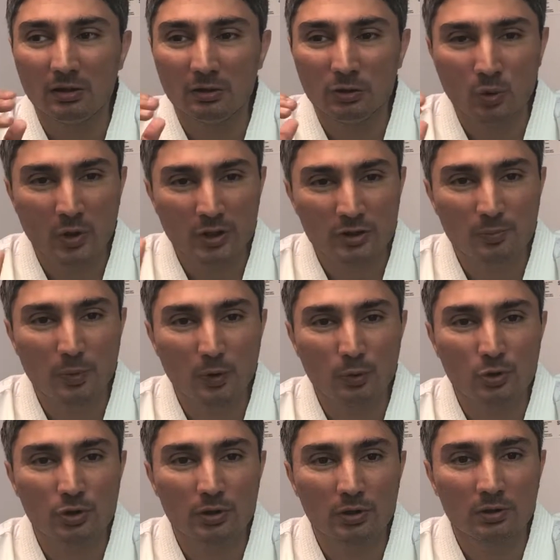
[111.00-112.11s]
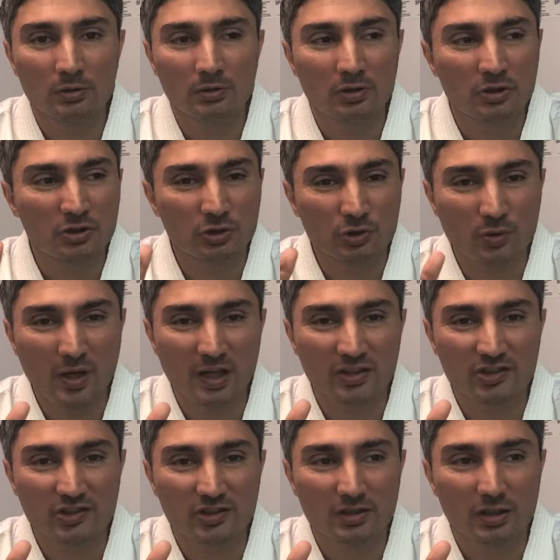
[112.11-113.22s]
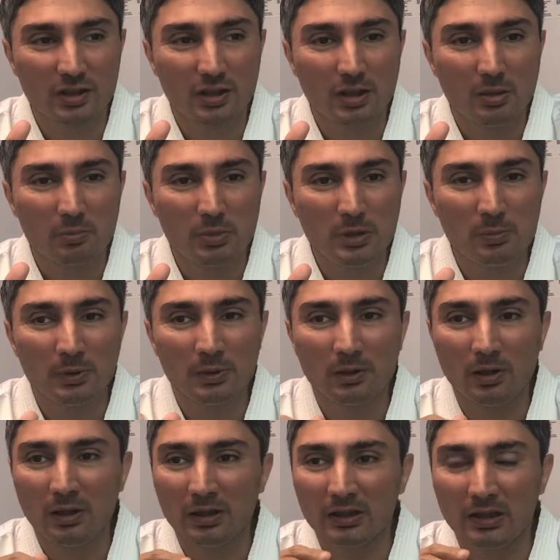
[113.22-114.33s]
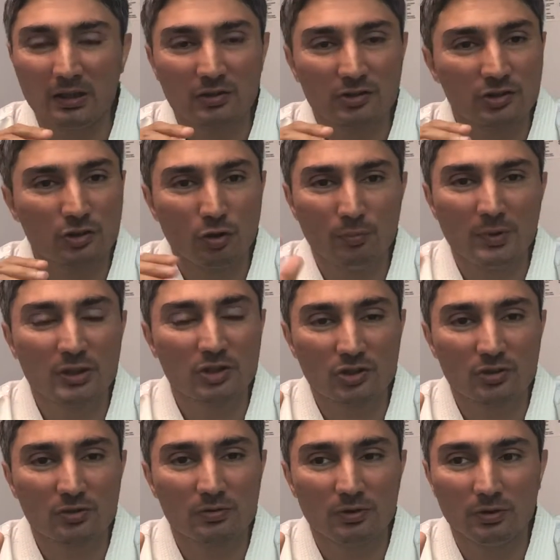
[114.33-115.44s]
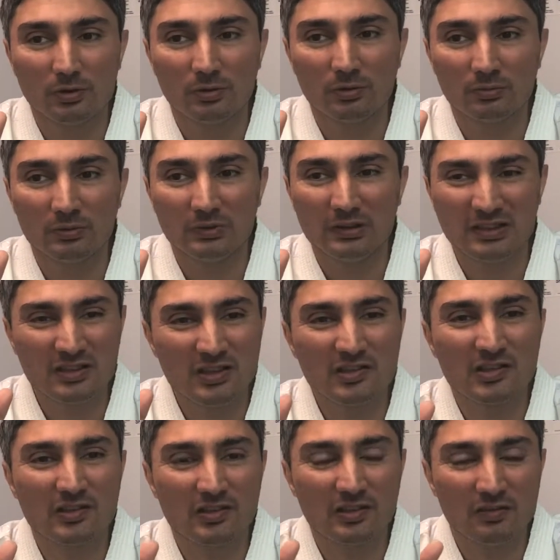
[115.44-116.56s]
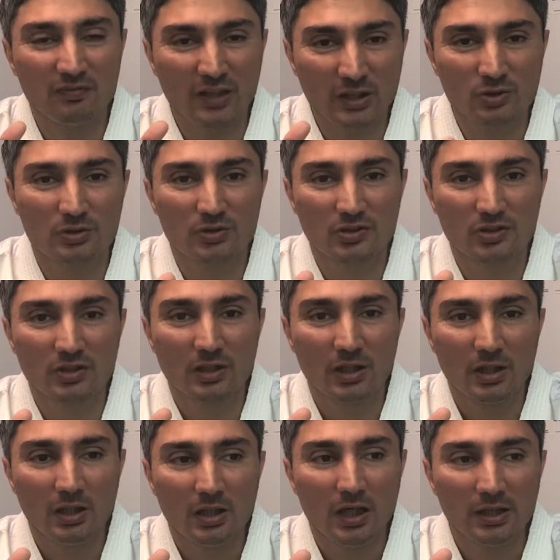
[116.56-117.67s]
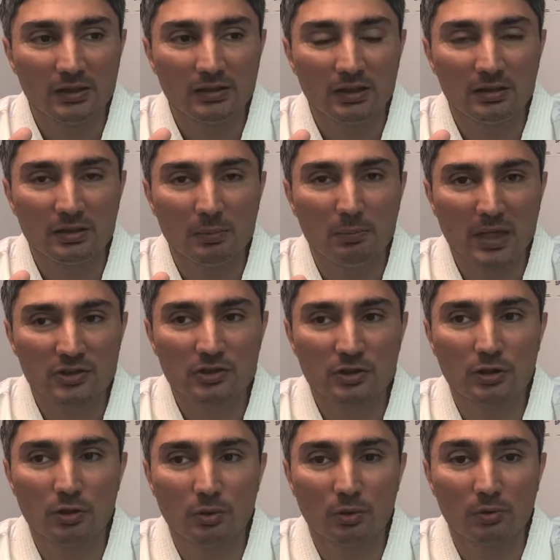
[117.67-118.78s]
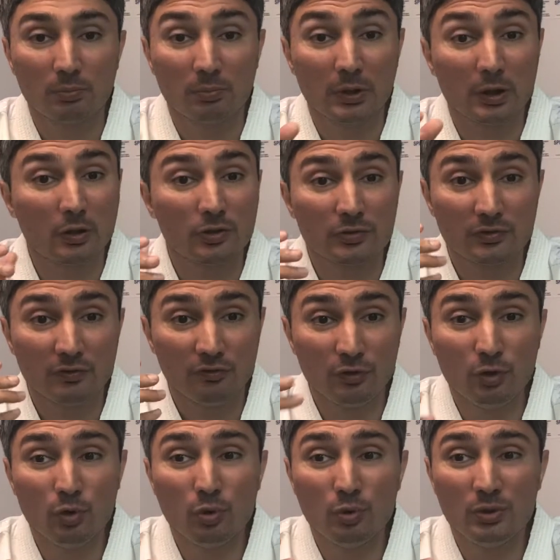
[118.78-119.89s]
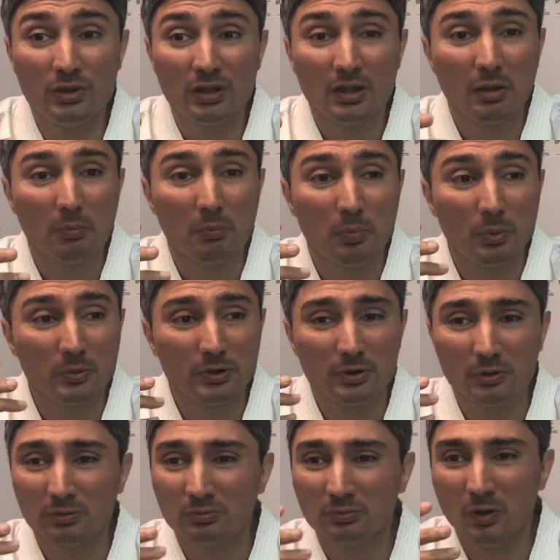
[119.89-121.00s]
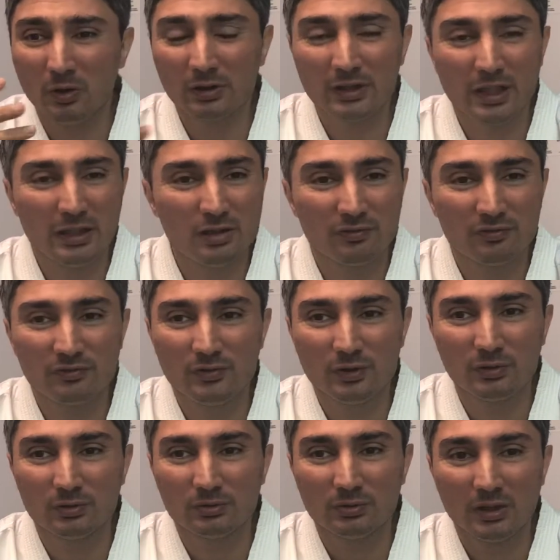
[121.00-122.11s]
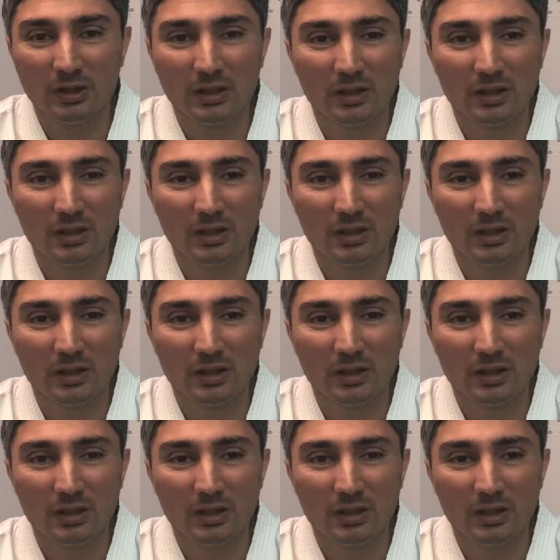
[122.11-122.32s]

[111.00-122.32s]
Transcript: noise pollution, stress. People are getting so much, you know, diseases, infections. I think the best cure because of the food, but you know, all kind of, you know,